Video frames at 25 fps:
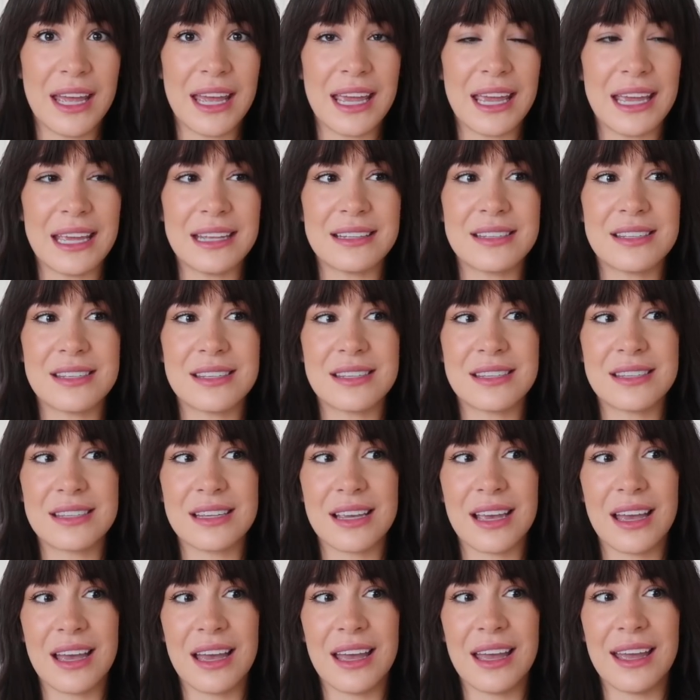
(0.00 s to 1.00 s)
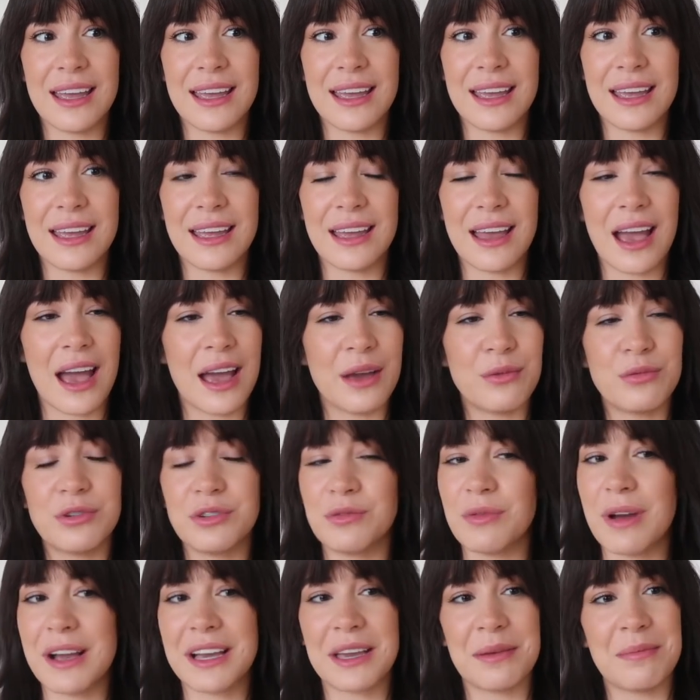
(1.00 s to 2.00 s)
It's, I
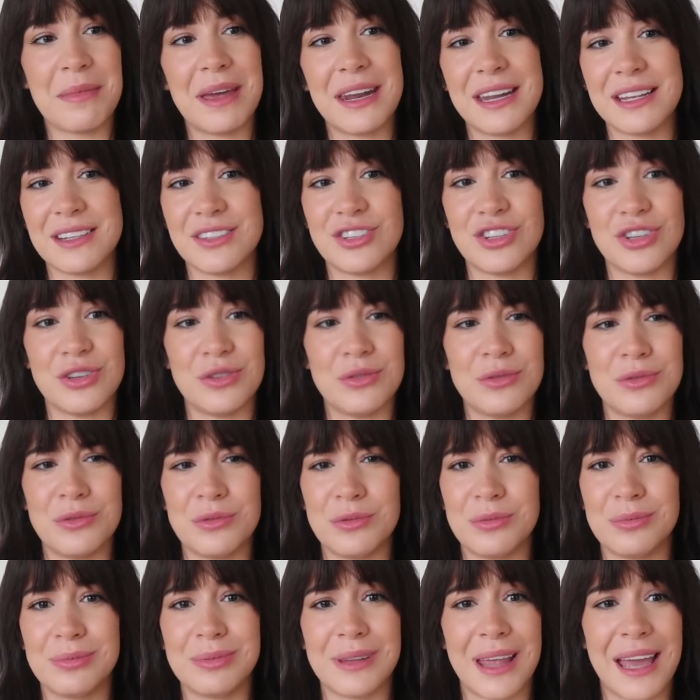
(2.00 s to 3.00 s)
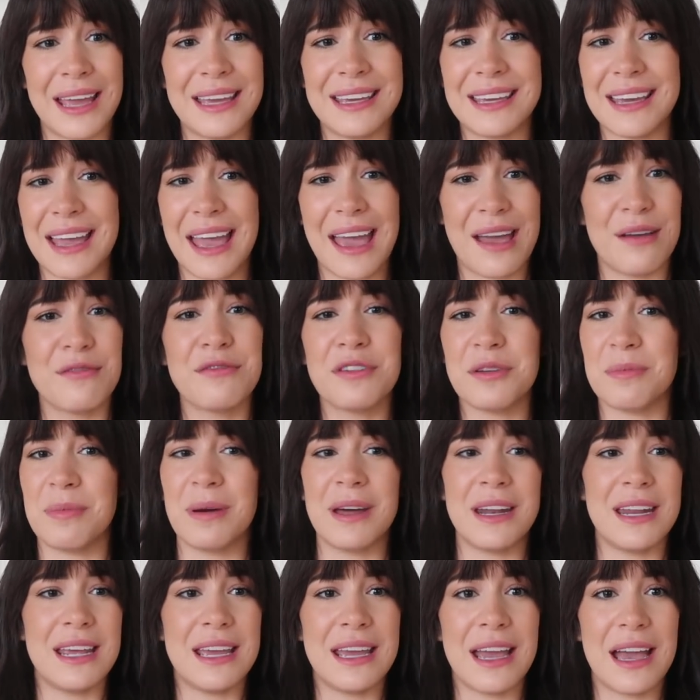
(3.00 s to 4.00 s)
would recommend it to like
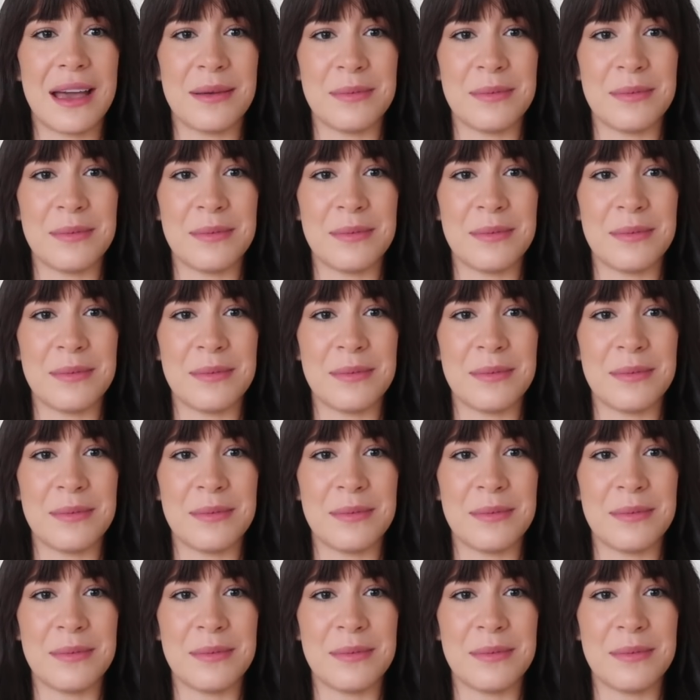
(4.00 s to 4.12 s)
everybody.